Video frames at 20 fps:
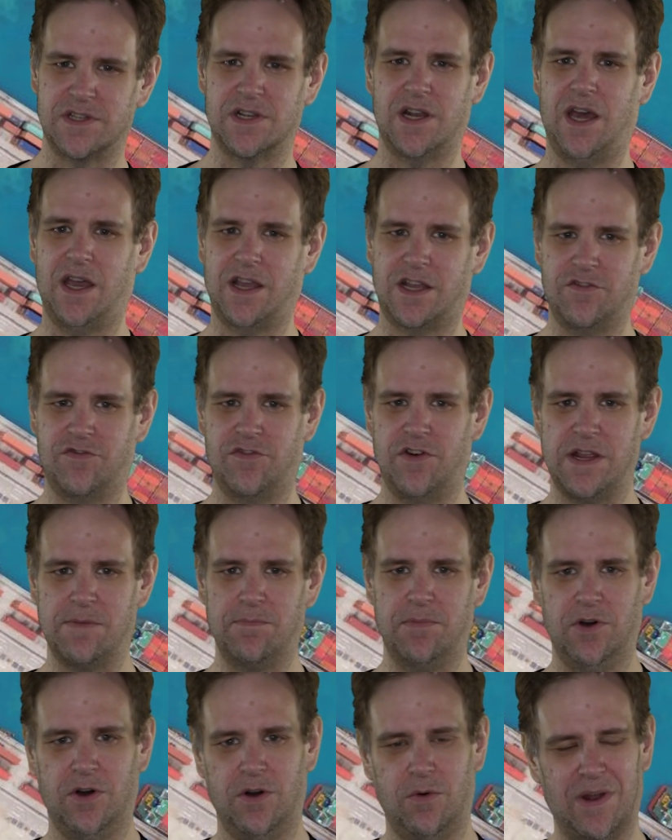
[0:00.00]
to like a free
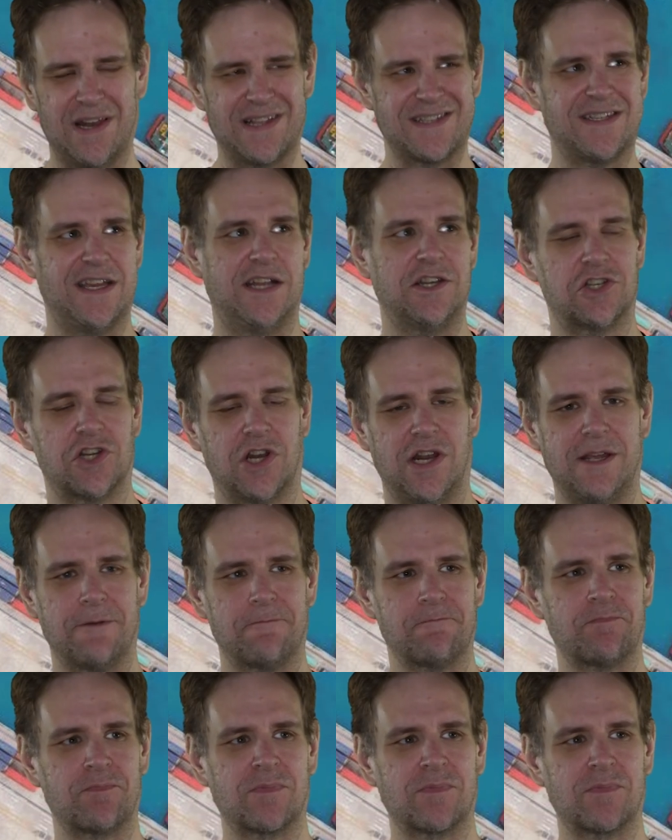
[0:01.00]
port? Well, essentially,